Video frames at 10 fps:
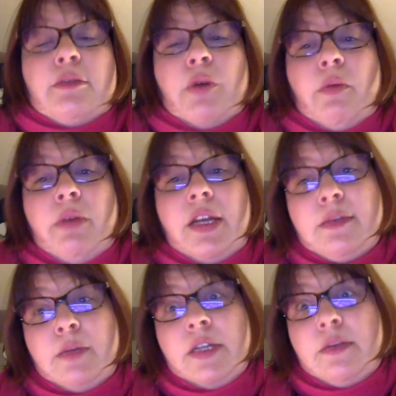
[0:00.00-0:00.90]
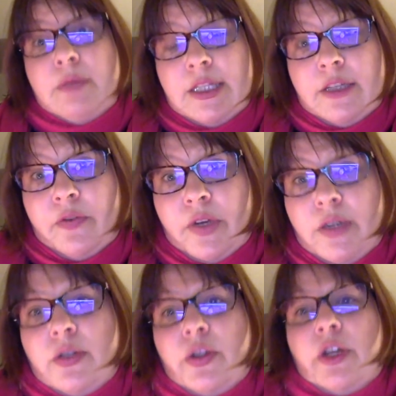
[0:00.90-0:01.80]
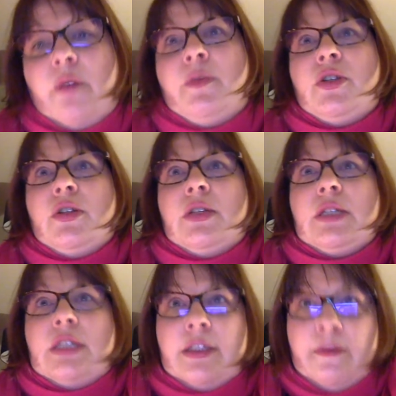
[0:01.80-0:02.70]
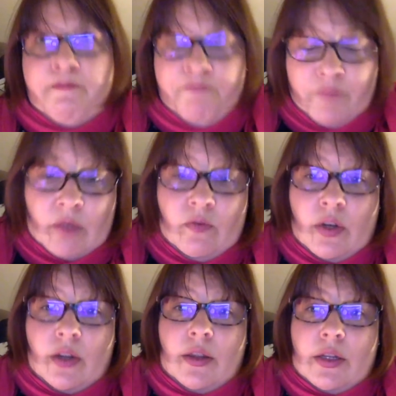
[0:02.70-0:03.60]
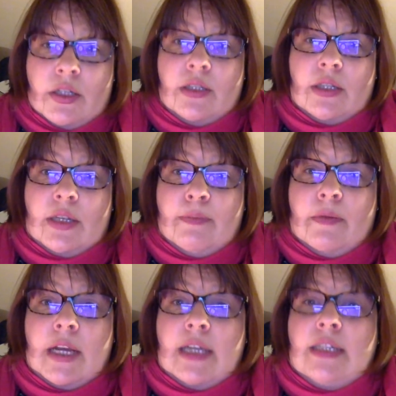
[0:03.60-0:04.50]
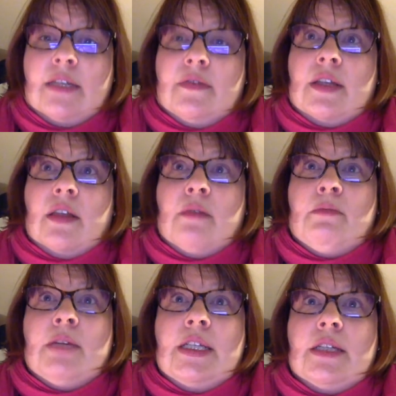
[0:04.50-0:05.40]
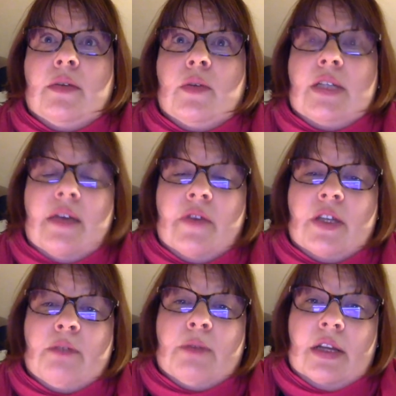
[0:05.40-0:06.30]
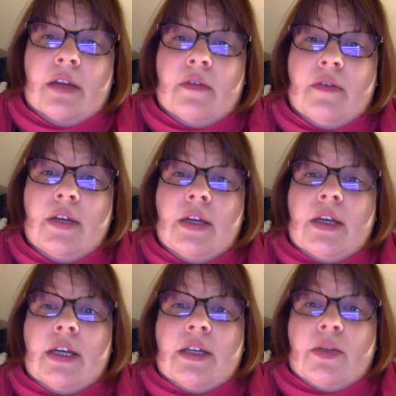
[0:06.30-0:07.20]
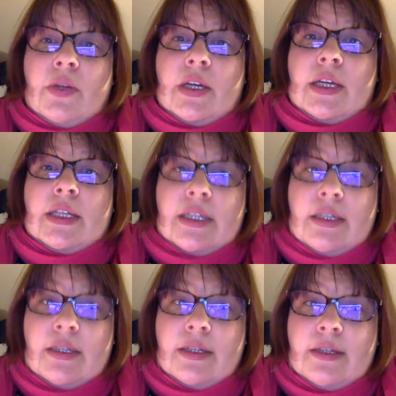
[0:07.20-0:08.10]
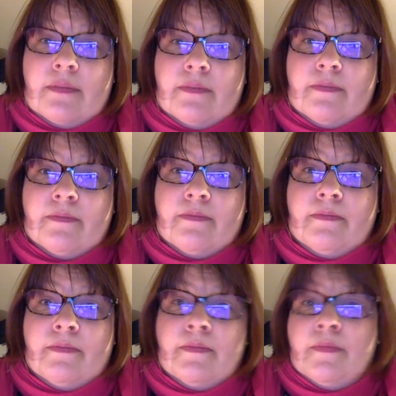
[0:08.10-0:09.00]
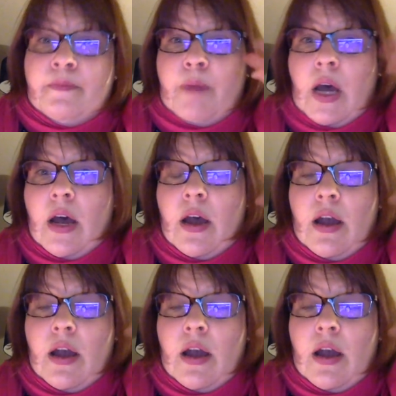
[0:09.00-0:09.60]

but please, please, please focus on the opportunities rather than just the negatives that the media would have us believe is all that exists. Bye!